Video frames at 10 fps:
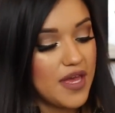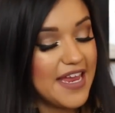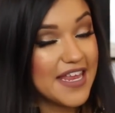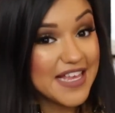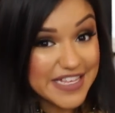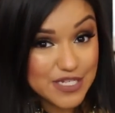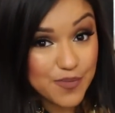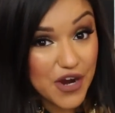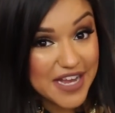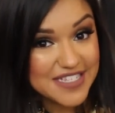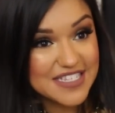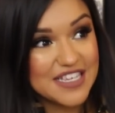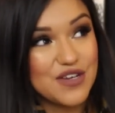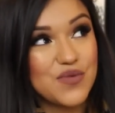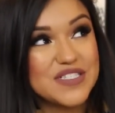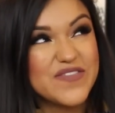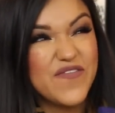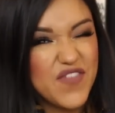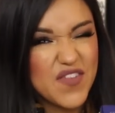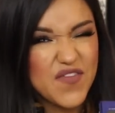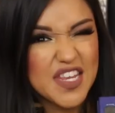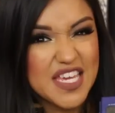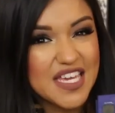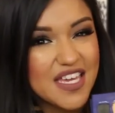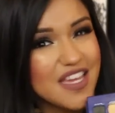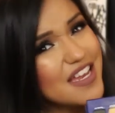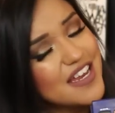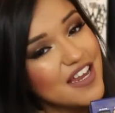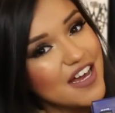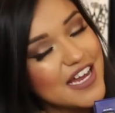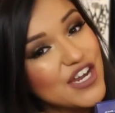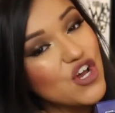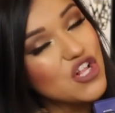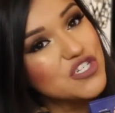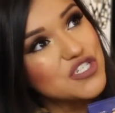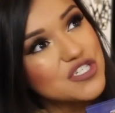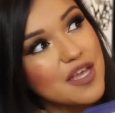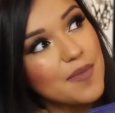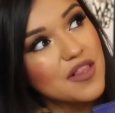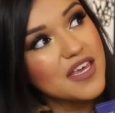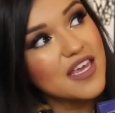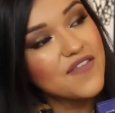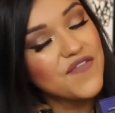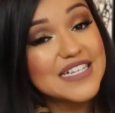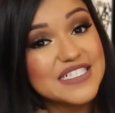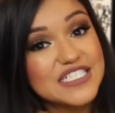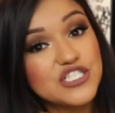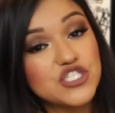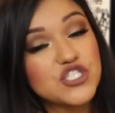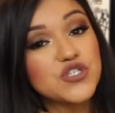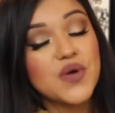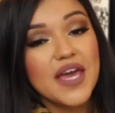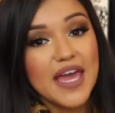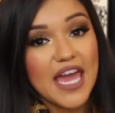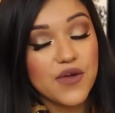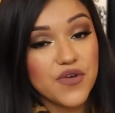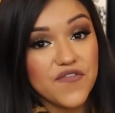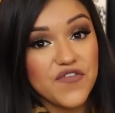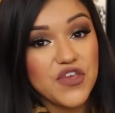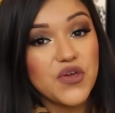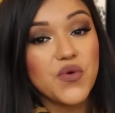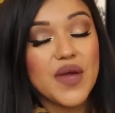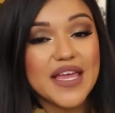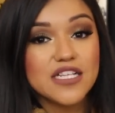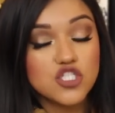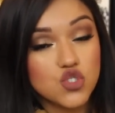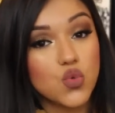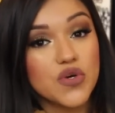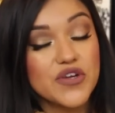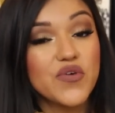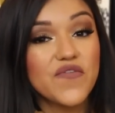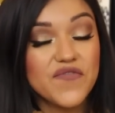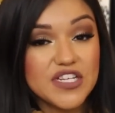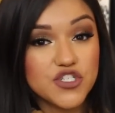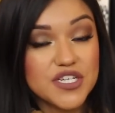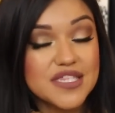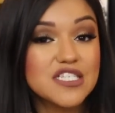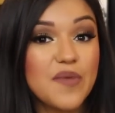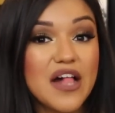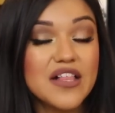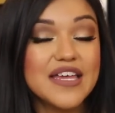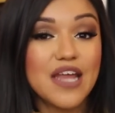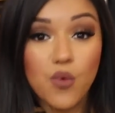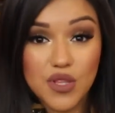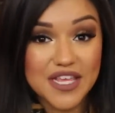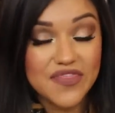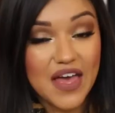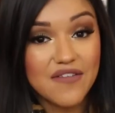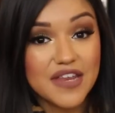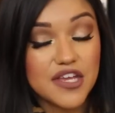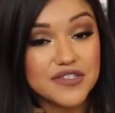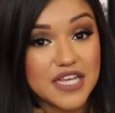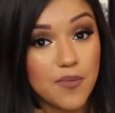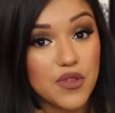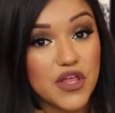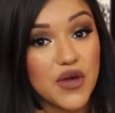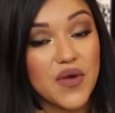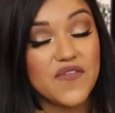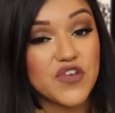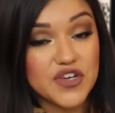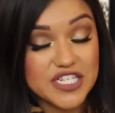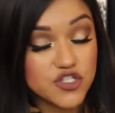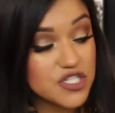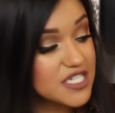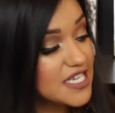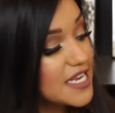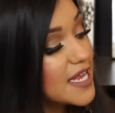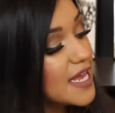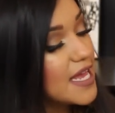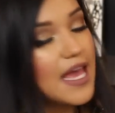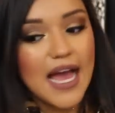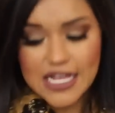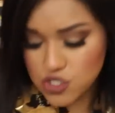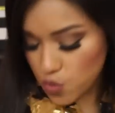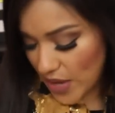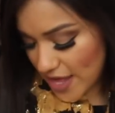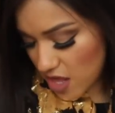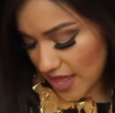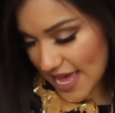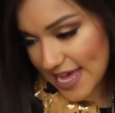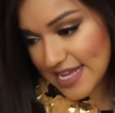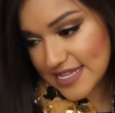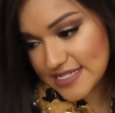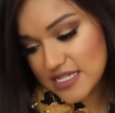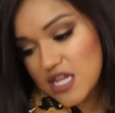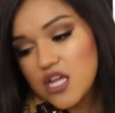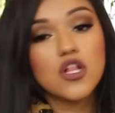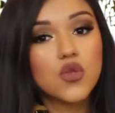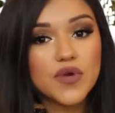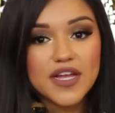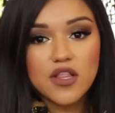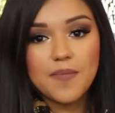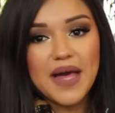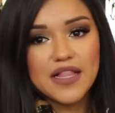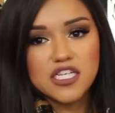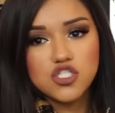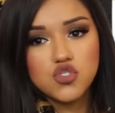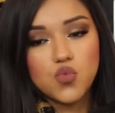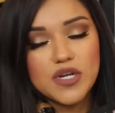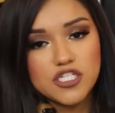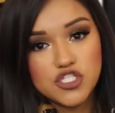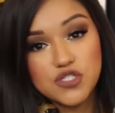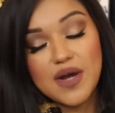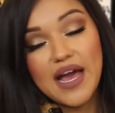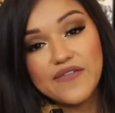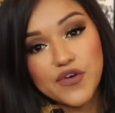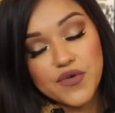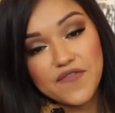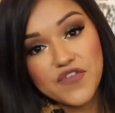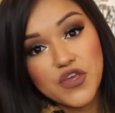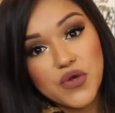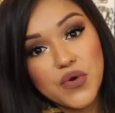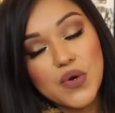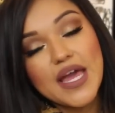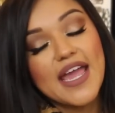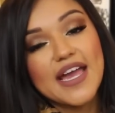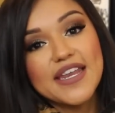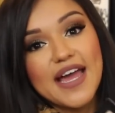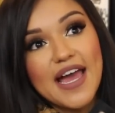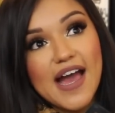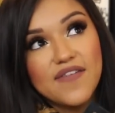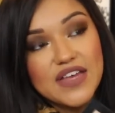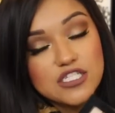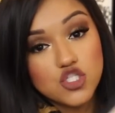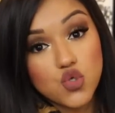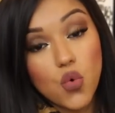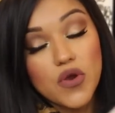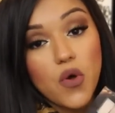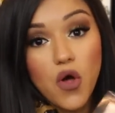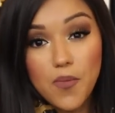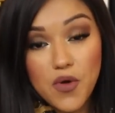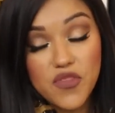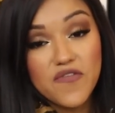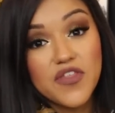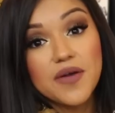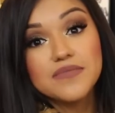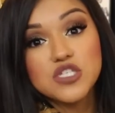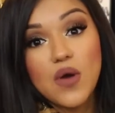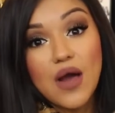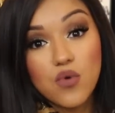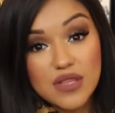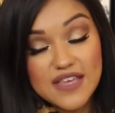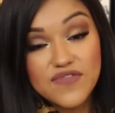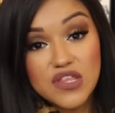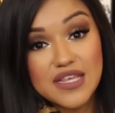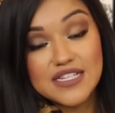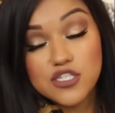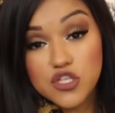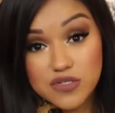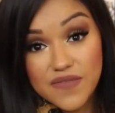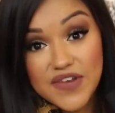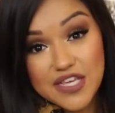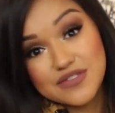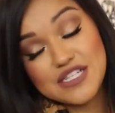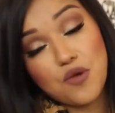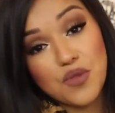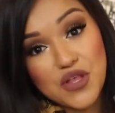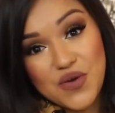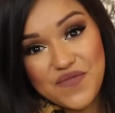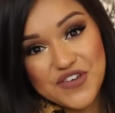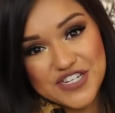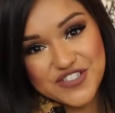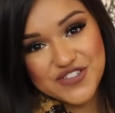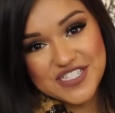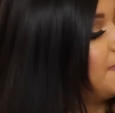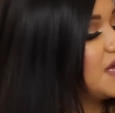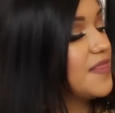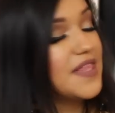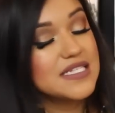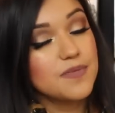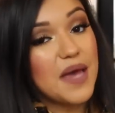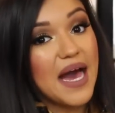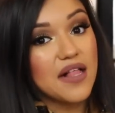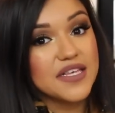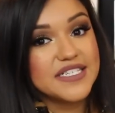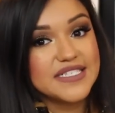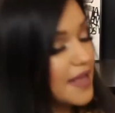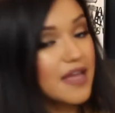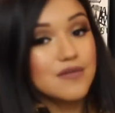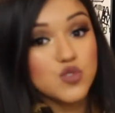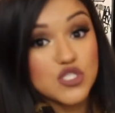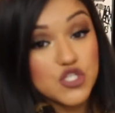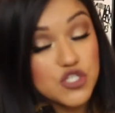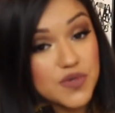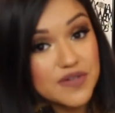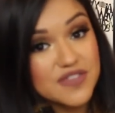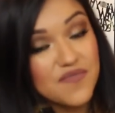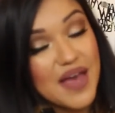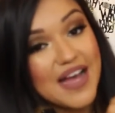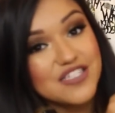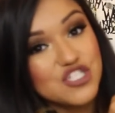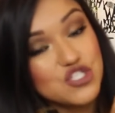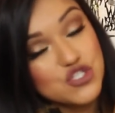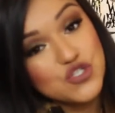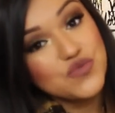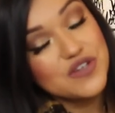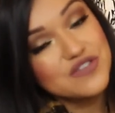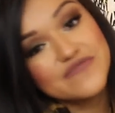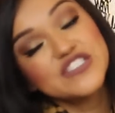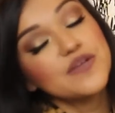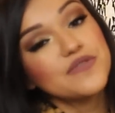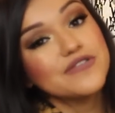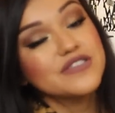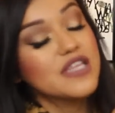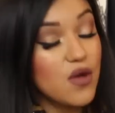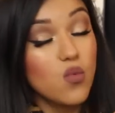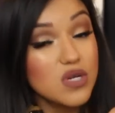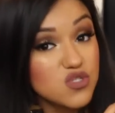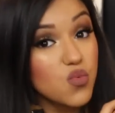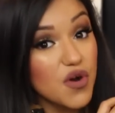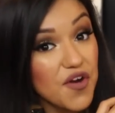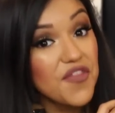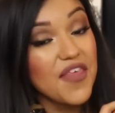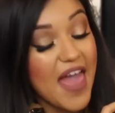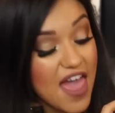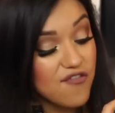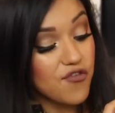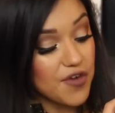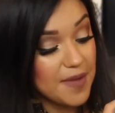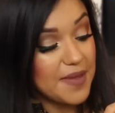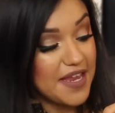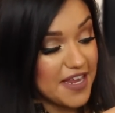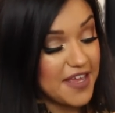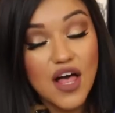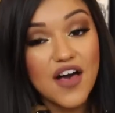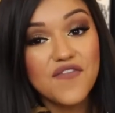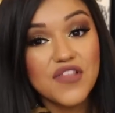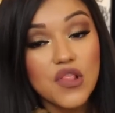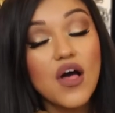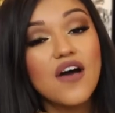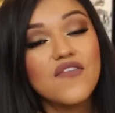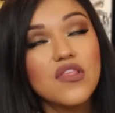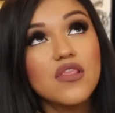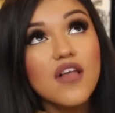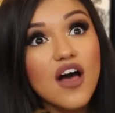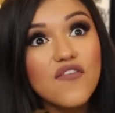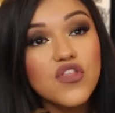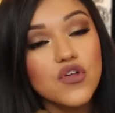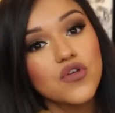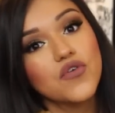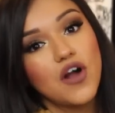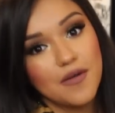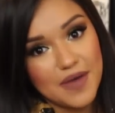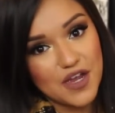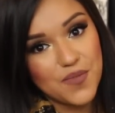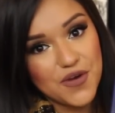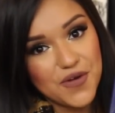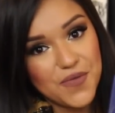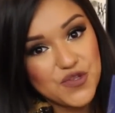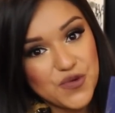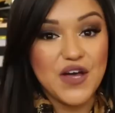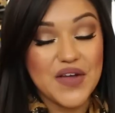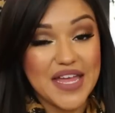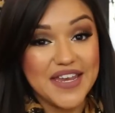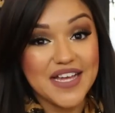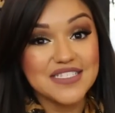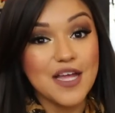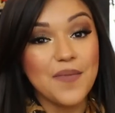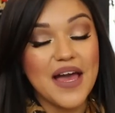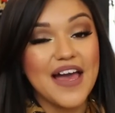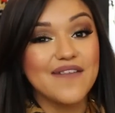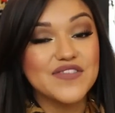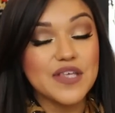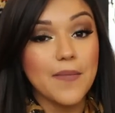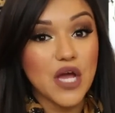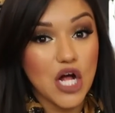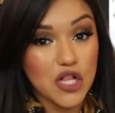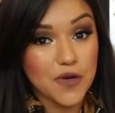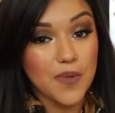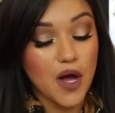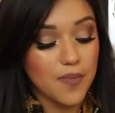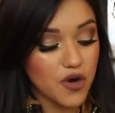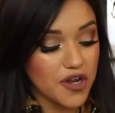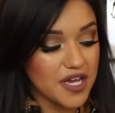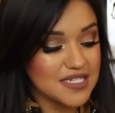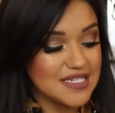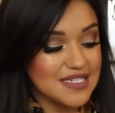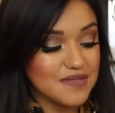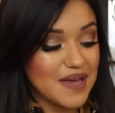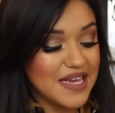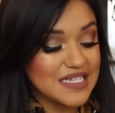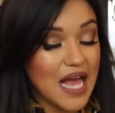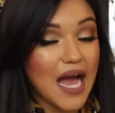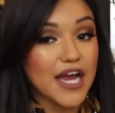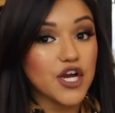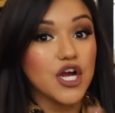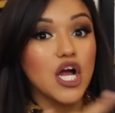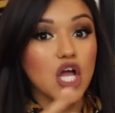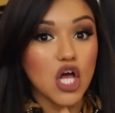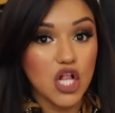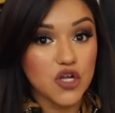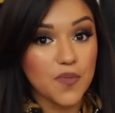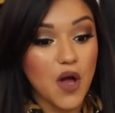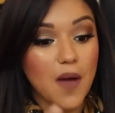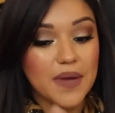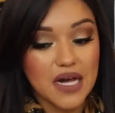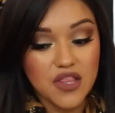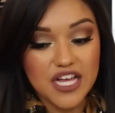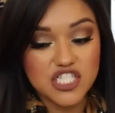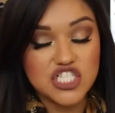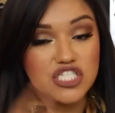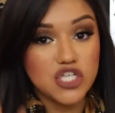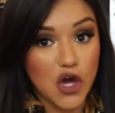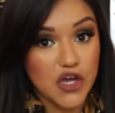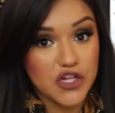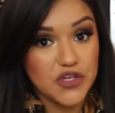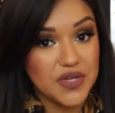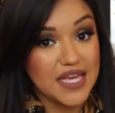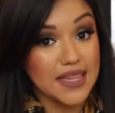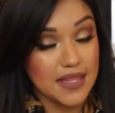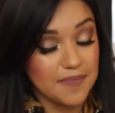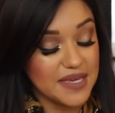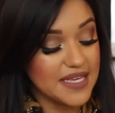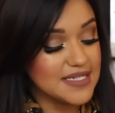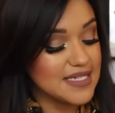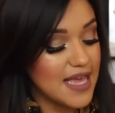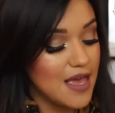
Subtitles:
It is pricey. It was $59, I believe. I did do a review and tutorial featuring this palette, and I will link that video down below if you're interested, as well as the L'Oreal Palette Nude 1 and 2. I have a review and I have a tutorial on both of them, so I will leave the link to those videos down below if you're interested. But this palette, it comes with two rows of mattes, two rows of shimmers. It was worth every penny. Love, love, love the Lorac Mega Pro 2. Okay, next up I have some ColourPop products. This is my entire ColourPop collection, not including lippies.